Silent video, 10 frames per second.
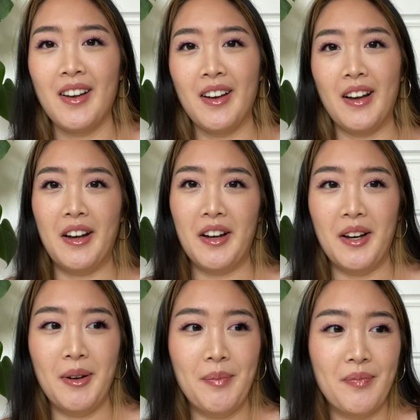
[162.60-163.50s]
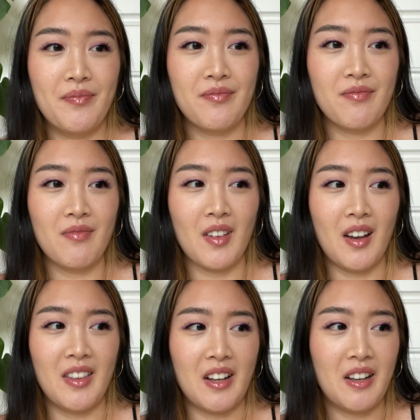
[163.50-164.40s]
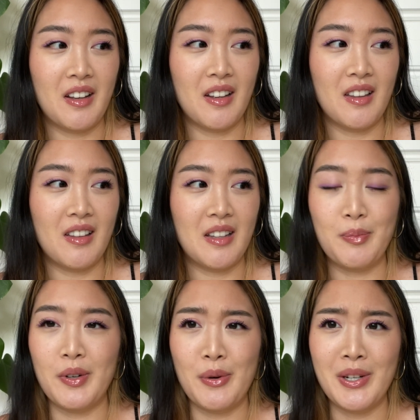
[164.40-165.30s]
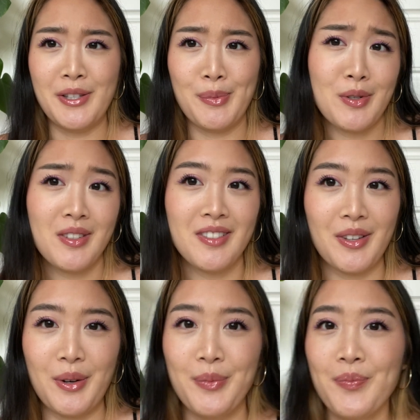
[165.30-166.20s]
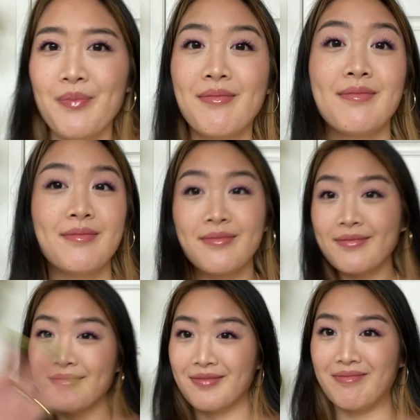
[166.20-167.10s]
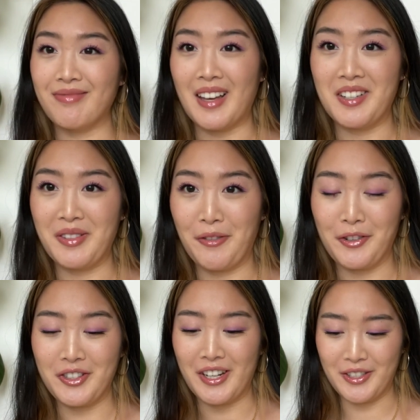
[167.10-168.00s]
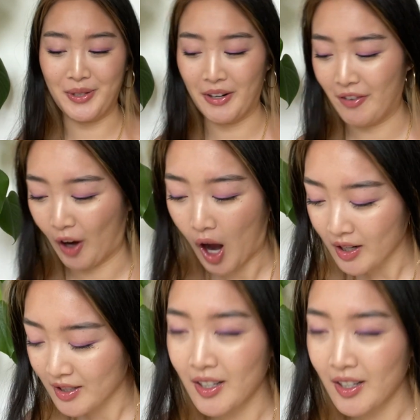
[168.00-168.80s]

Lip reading: I think that's pretty reasonable. So that is the first tattoo I ever got.